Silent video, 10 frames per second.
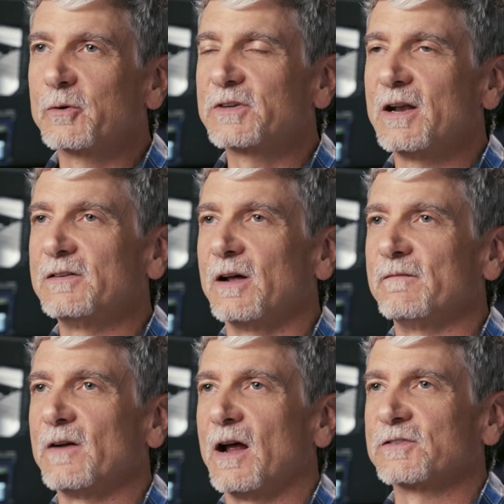was getting done
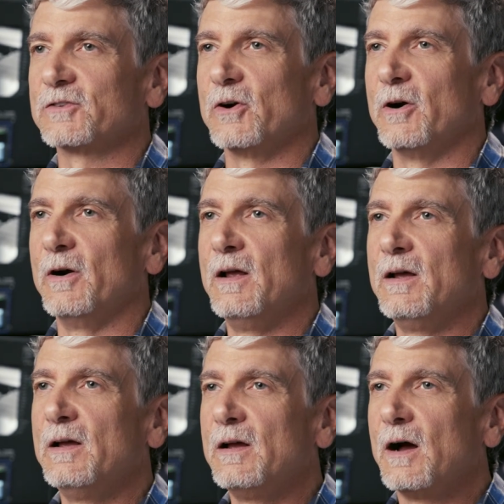faster.
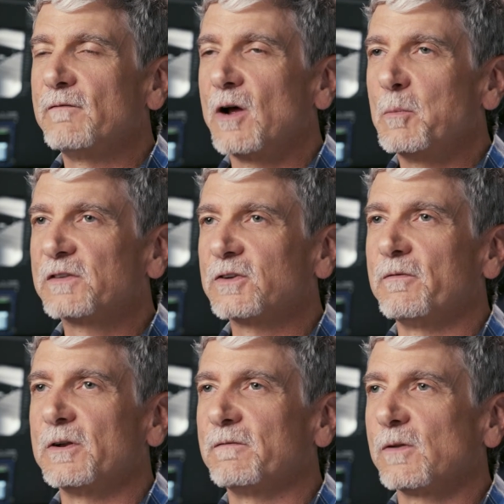I found
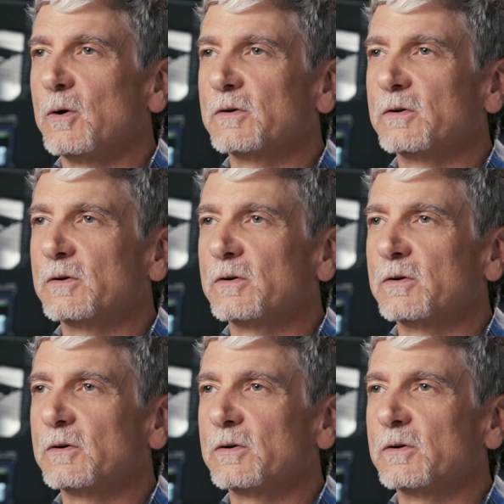myself in a flow